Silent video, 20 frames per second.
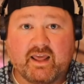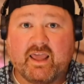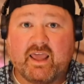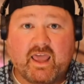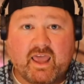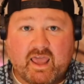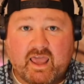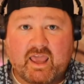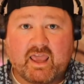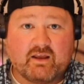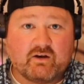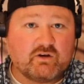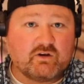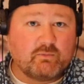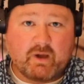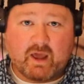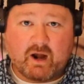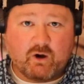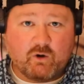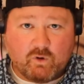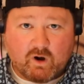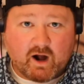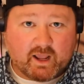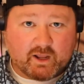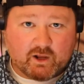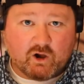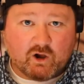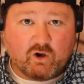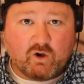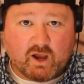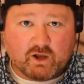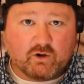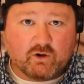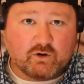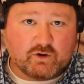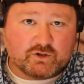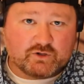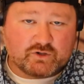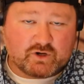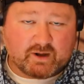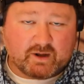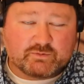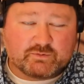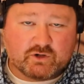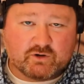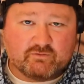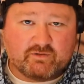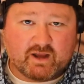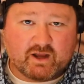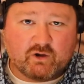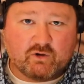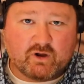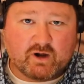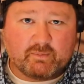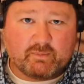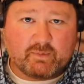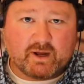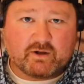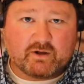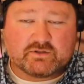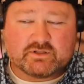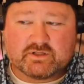hey, no matter where I go to the drop zone if I go out of bounds.